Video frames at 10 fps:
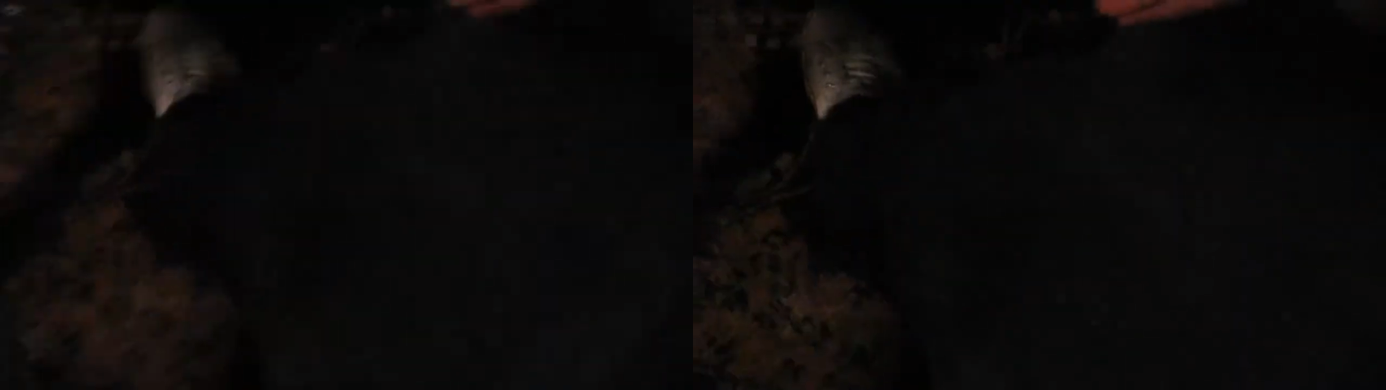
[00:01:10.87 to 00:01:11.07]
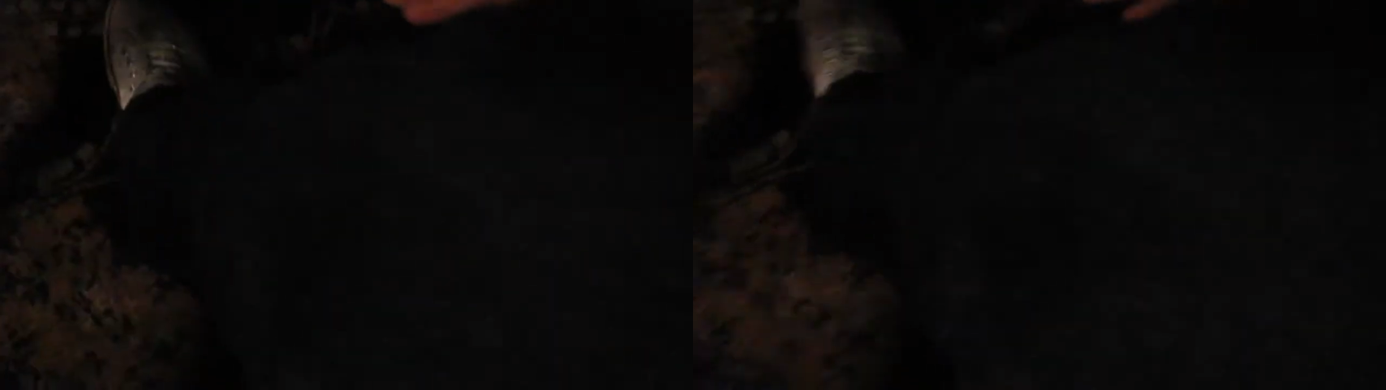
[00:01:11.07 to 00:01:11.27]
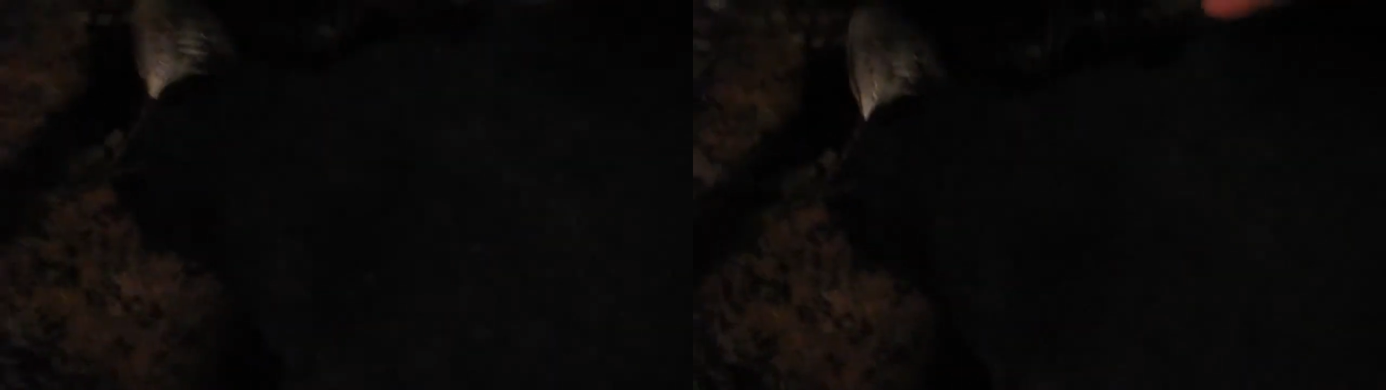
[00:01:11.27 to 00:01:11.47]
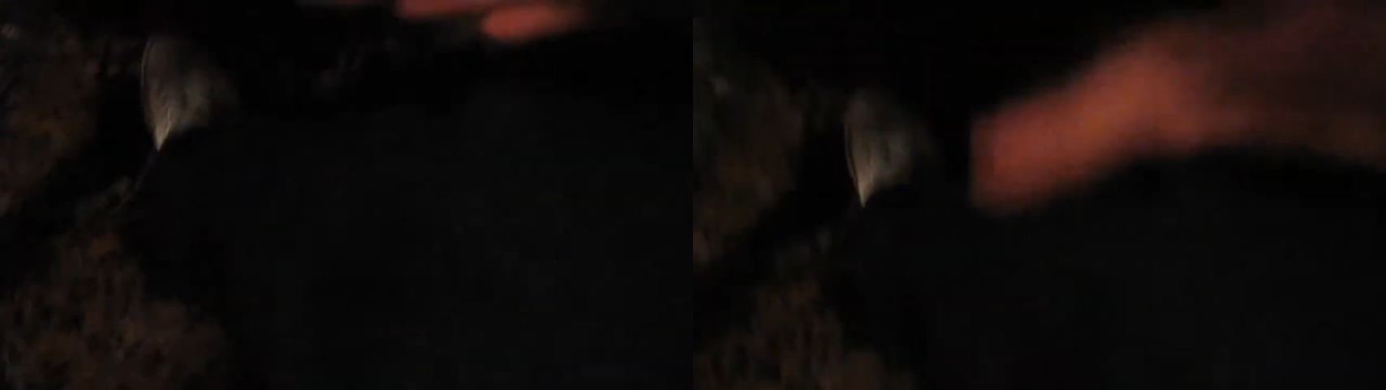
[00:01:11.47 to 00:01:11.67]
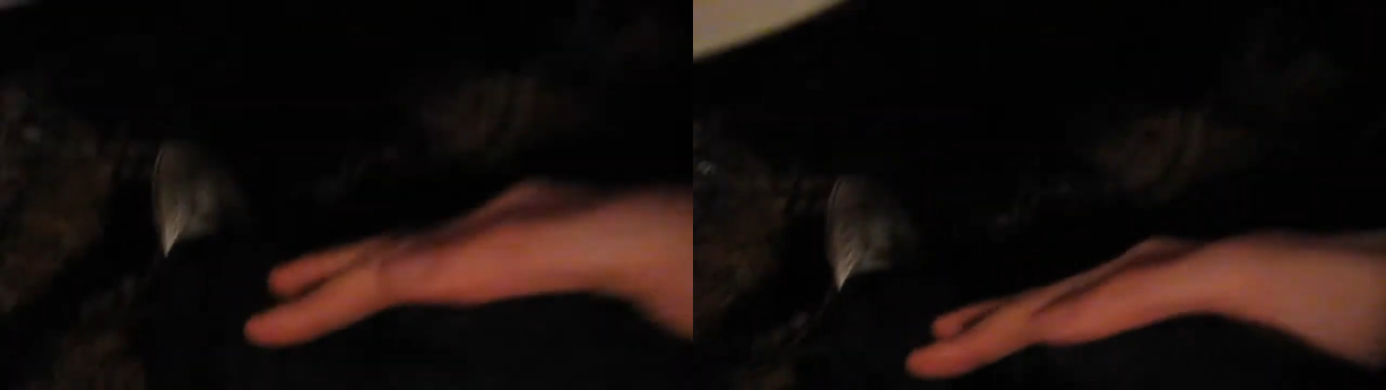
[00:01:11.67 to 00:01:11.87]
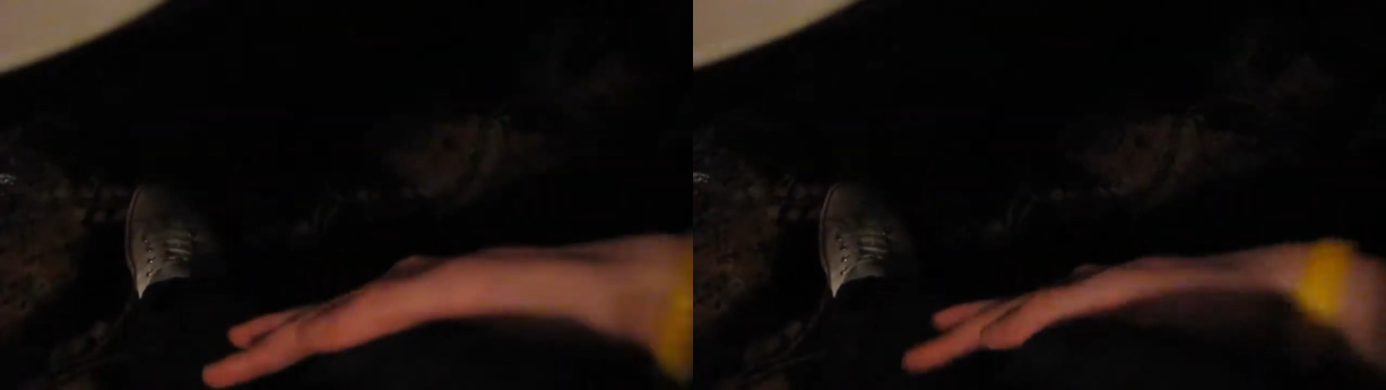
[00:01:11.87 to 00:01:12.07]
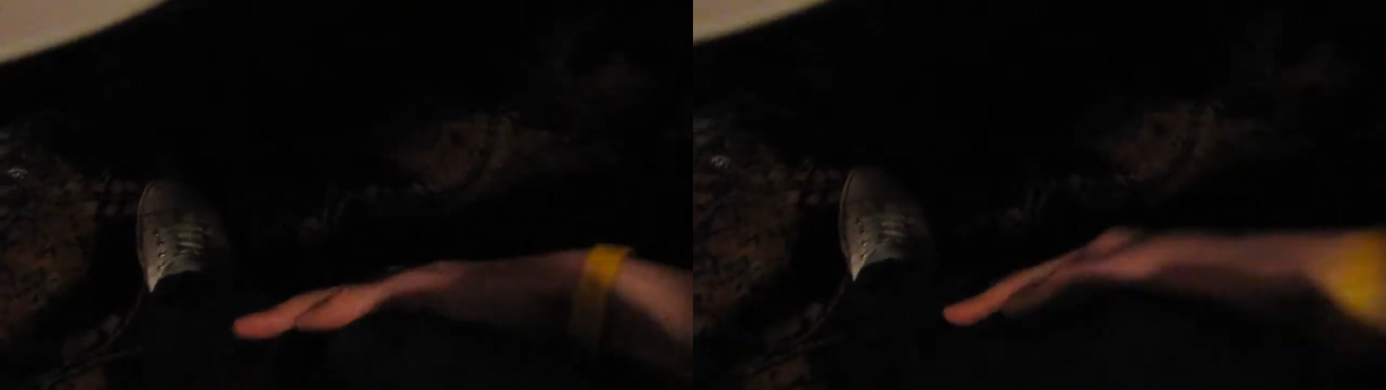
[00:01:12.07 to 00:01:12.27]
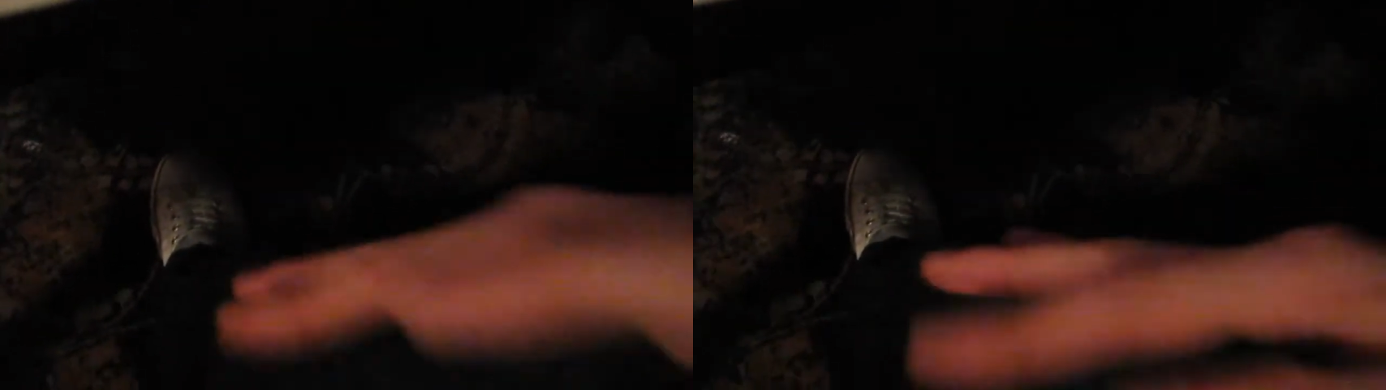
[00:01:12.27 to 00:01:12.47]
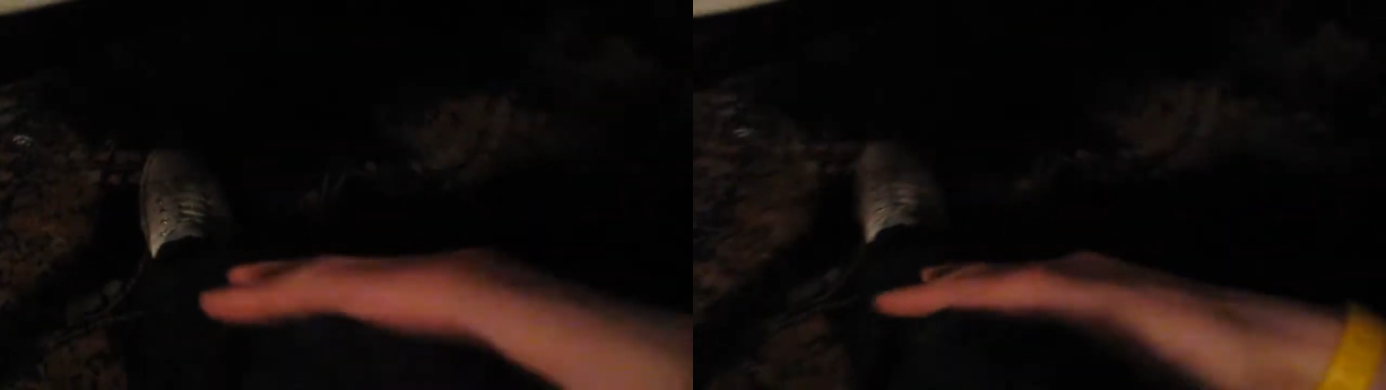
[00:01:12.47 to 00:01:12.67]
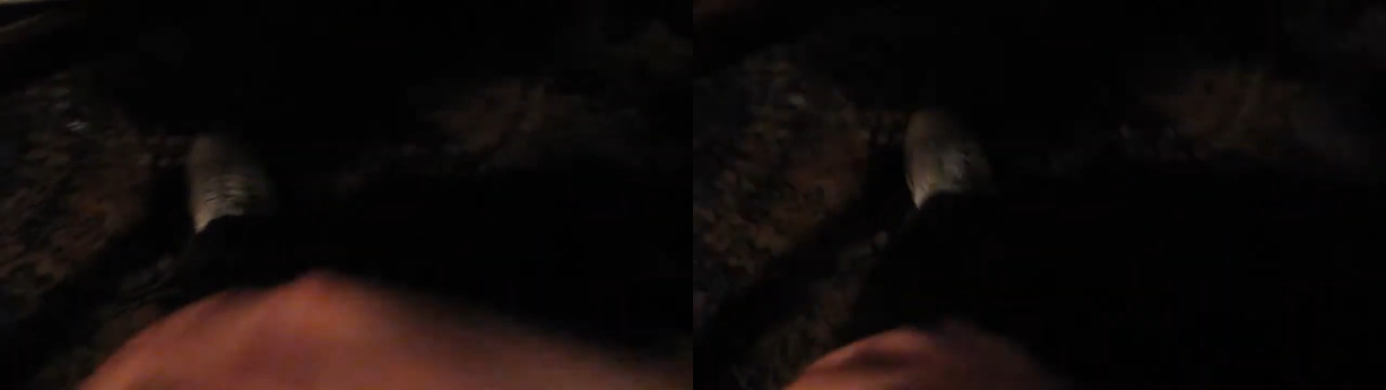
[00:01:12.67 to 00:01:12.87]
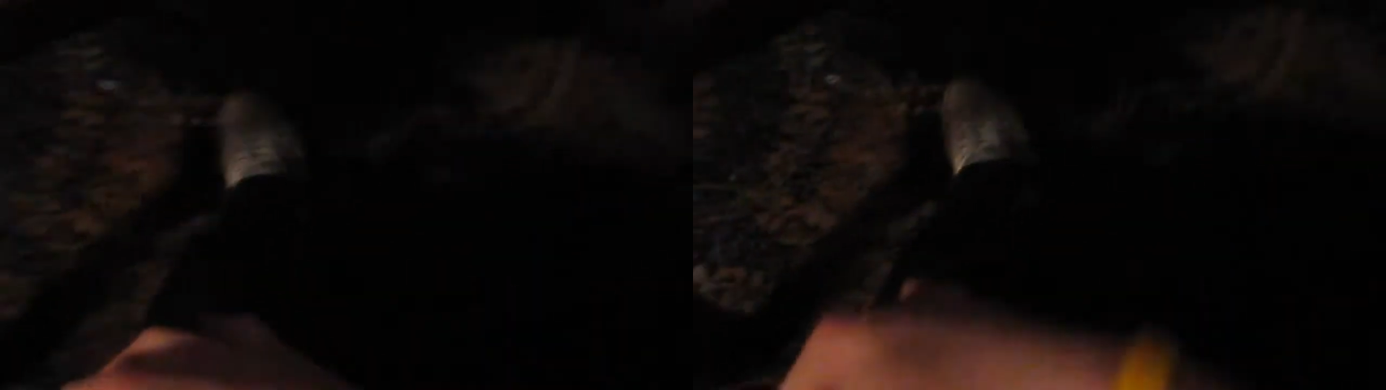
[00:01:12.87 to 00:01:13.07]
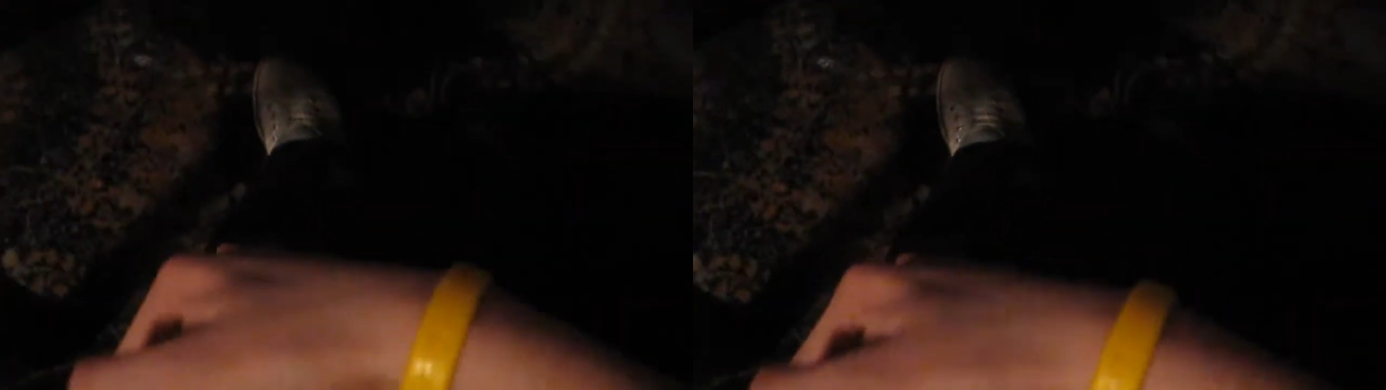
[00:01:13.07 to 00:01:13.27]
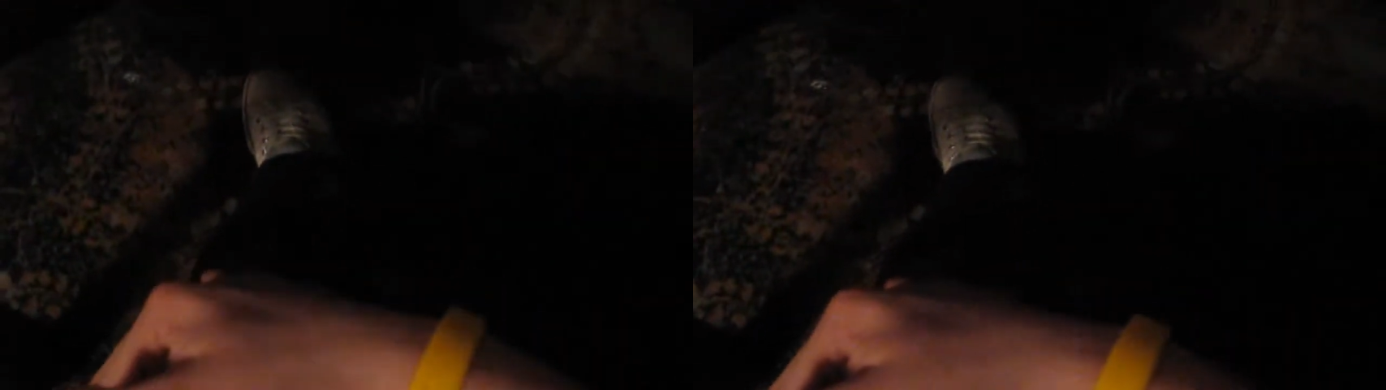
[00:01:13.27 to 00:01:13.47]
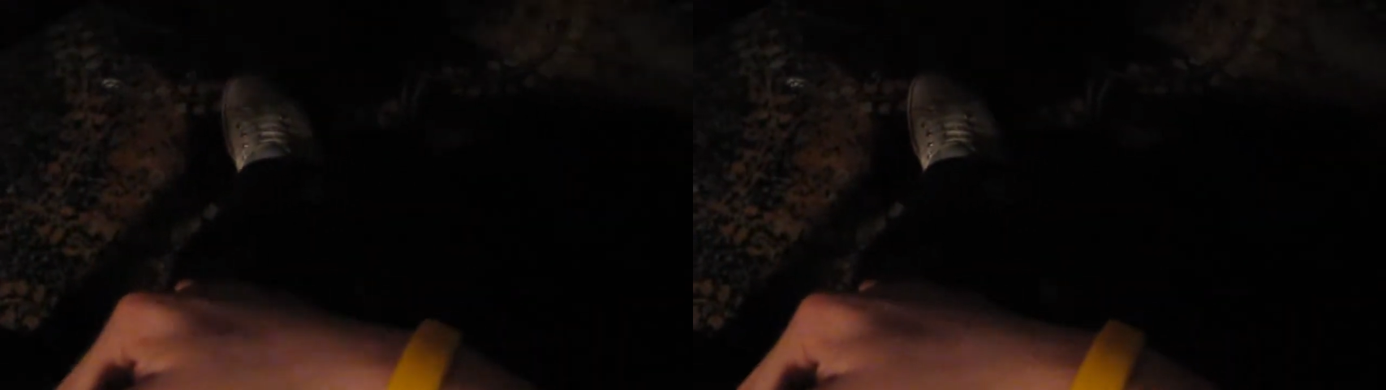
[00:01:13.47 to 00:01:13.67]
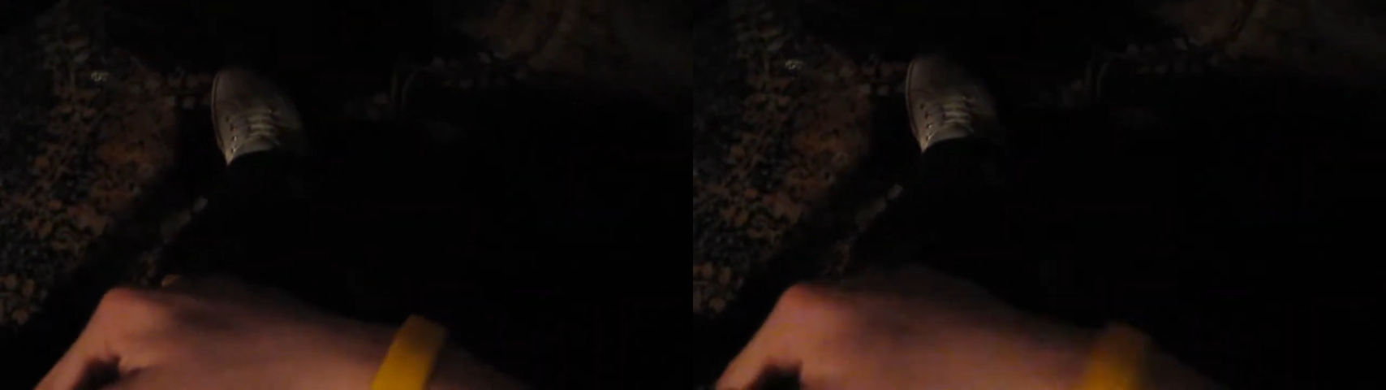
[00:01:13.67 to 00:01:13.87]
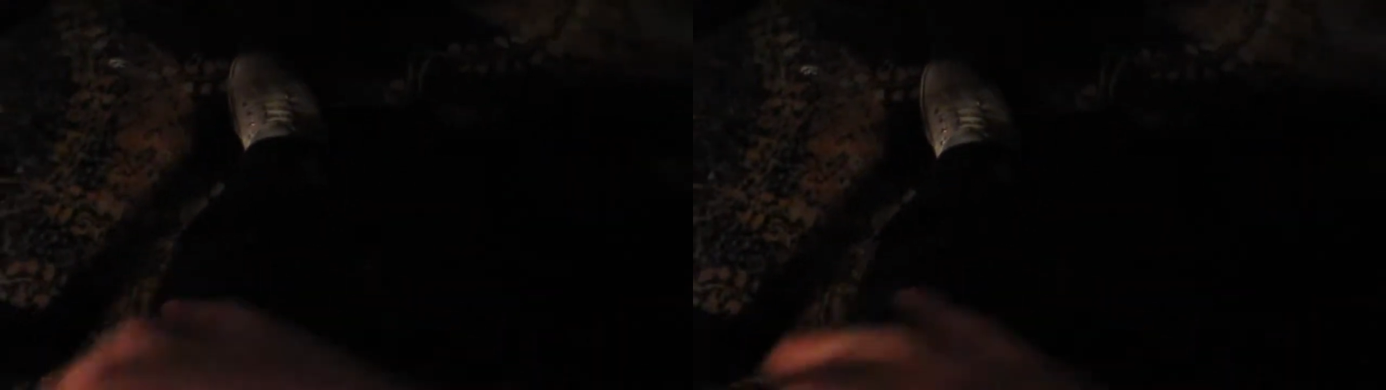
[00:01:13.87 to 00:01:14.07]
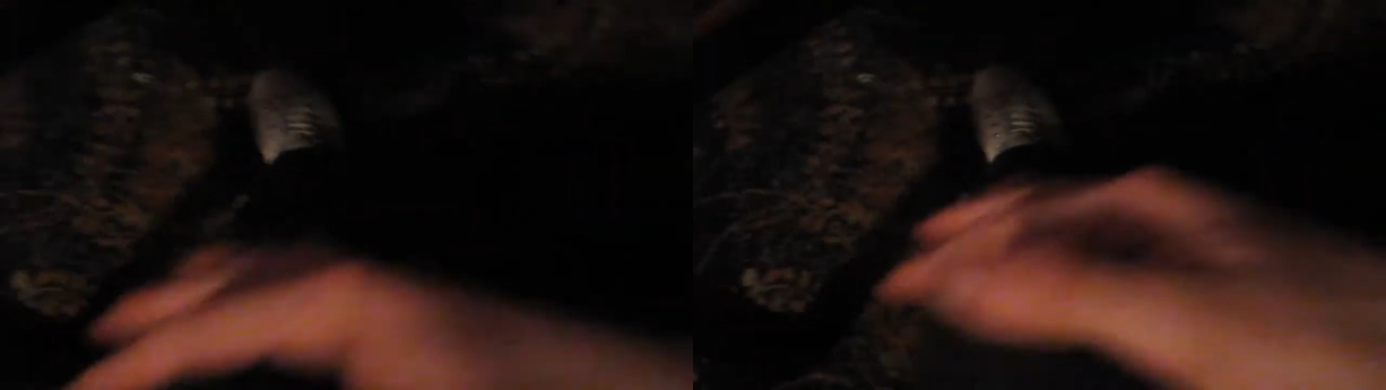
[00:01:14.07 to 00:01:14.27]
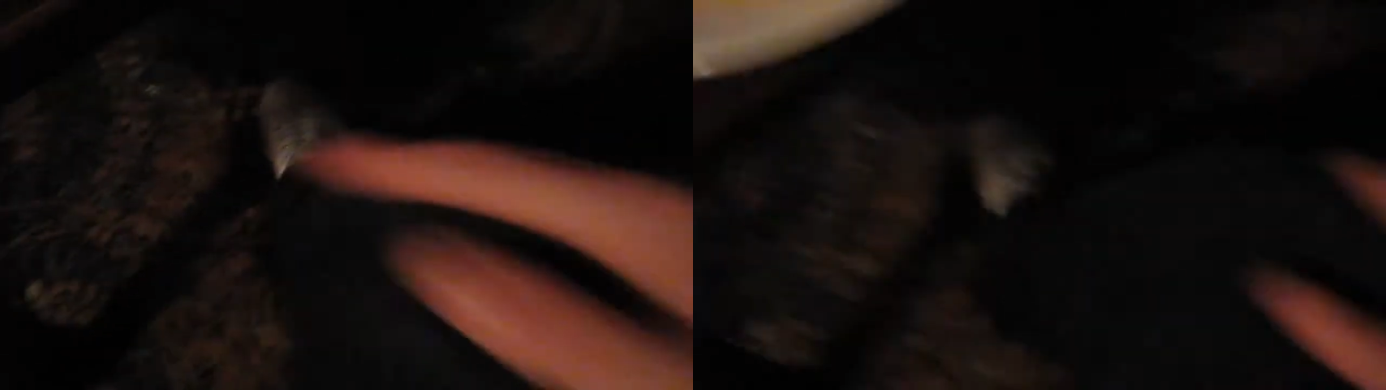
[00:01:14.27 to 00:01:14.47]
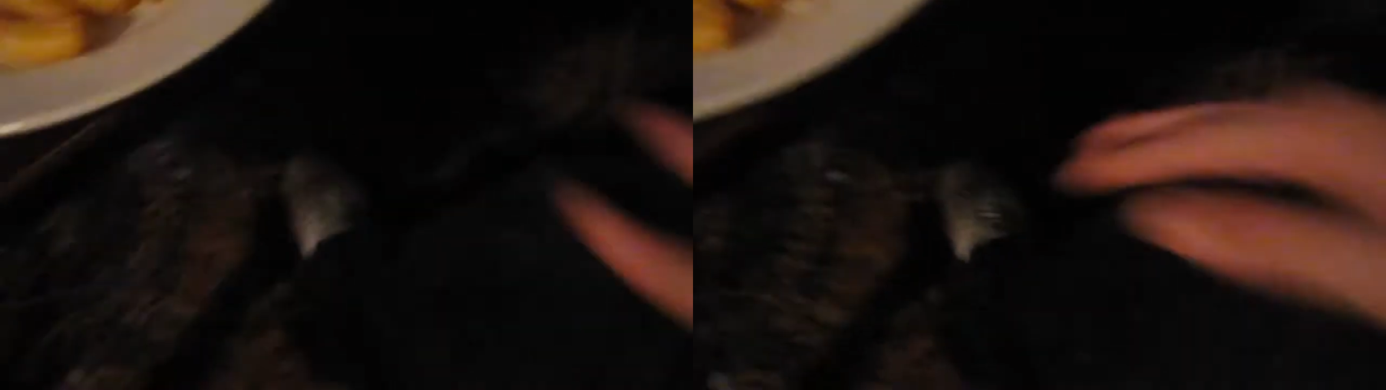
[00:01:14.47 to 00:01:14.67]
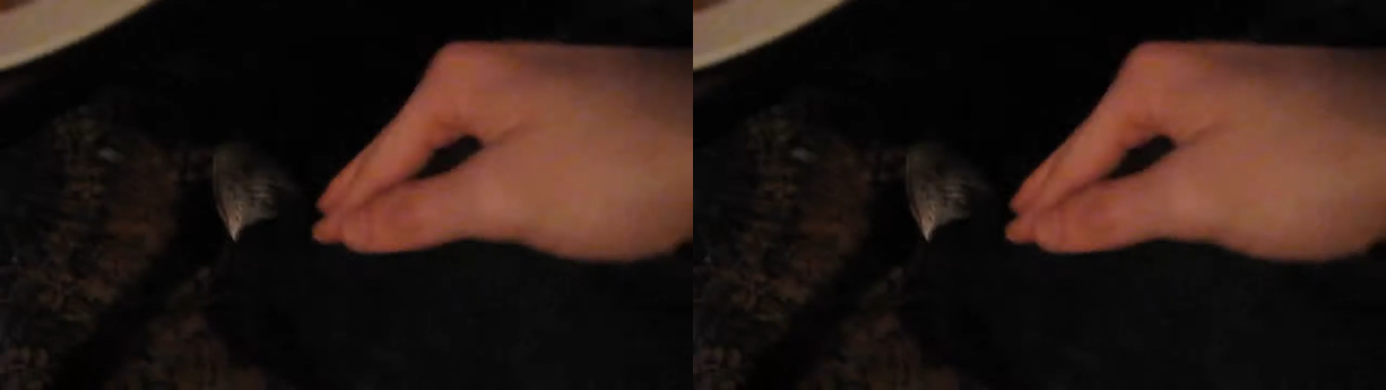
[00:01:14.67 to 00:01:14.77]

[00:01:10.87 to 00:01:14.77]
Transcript: (no speaker visible)